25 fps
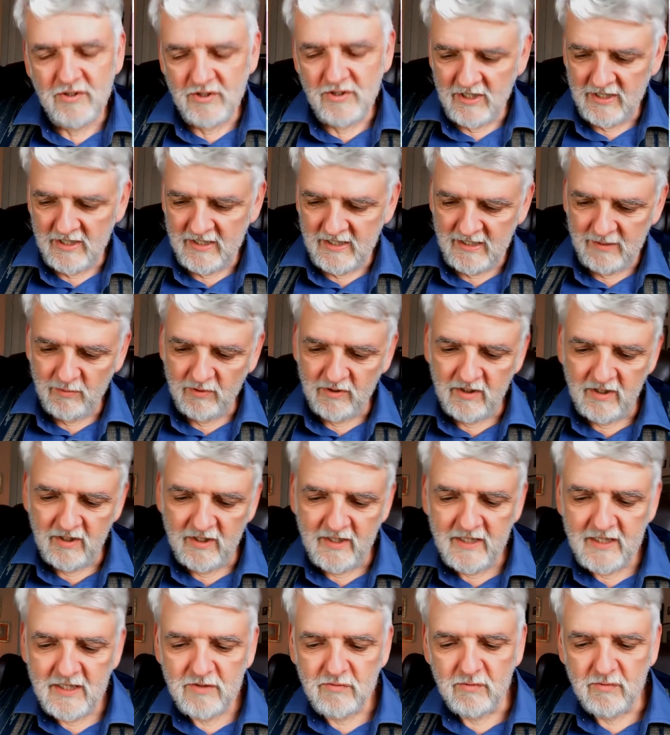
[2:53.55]
Jenny with
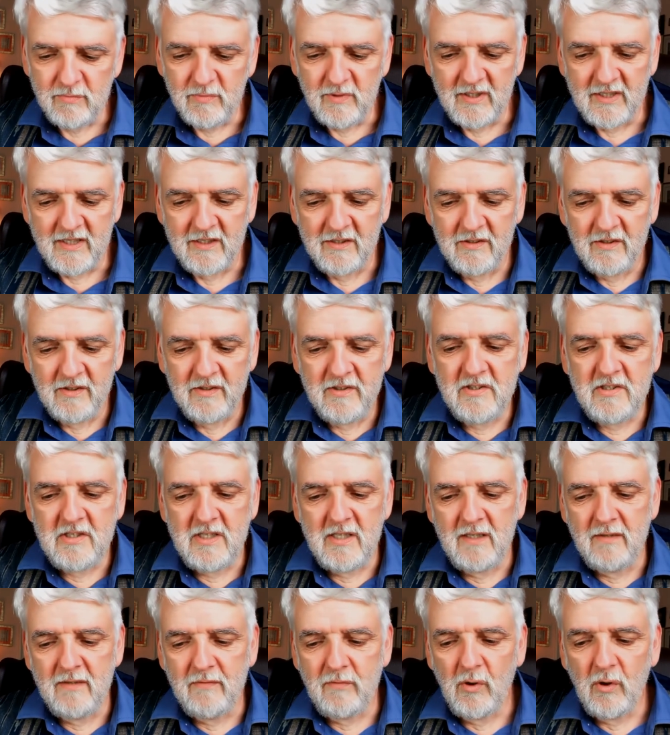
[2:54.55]
ladies from the guild
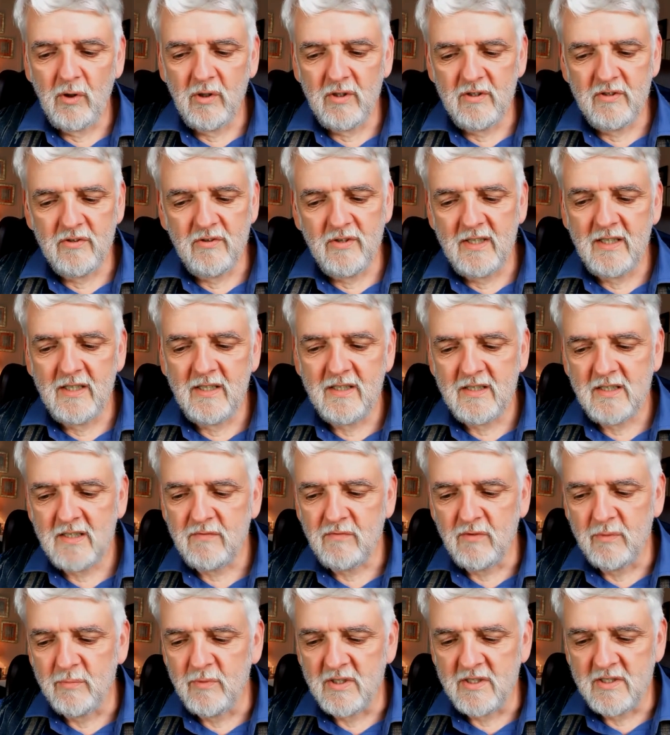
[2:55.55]
serve hot drinks
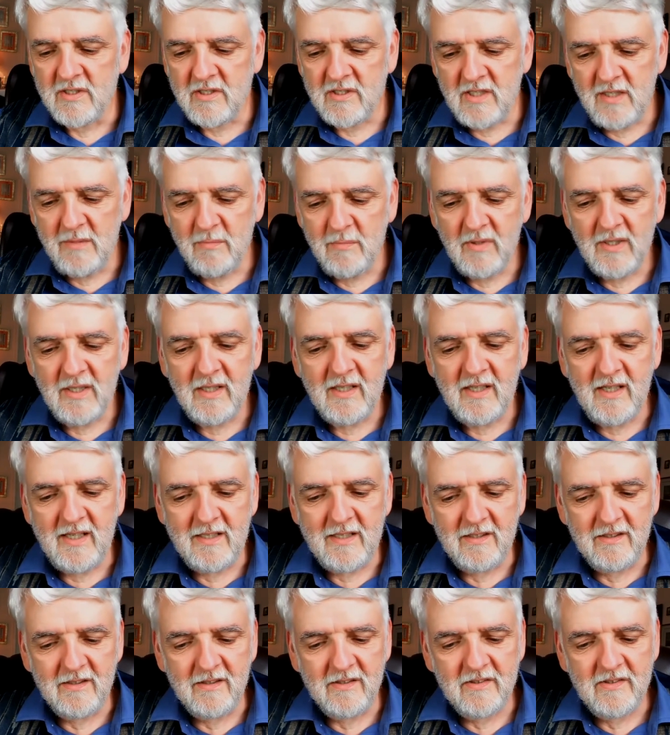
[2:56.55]
from the steaming
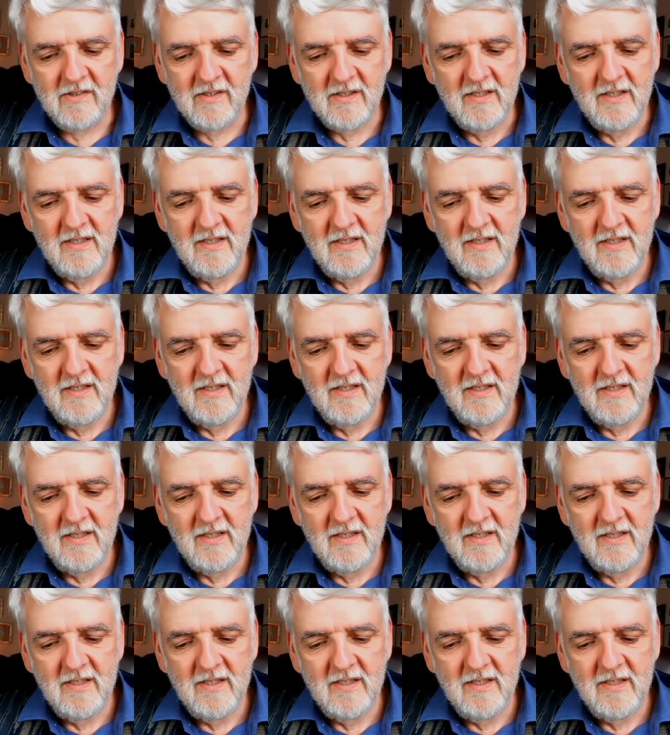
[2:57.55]
kettles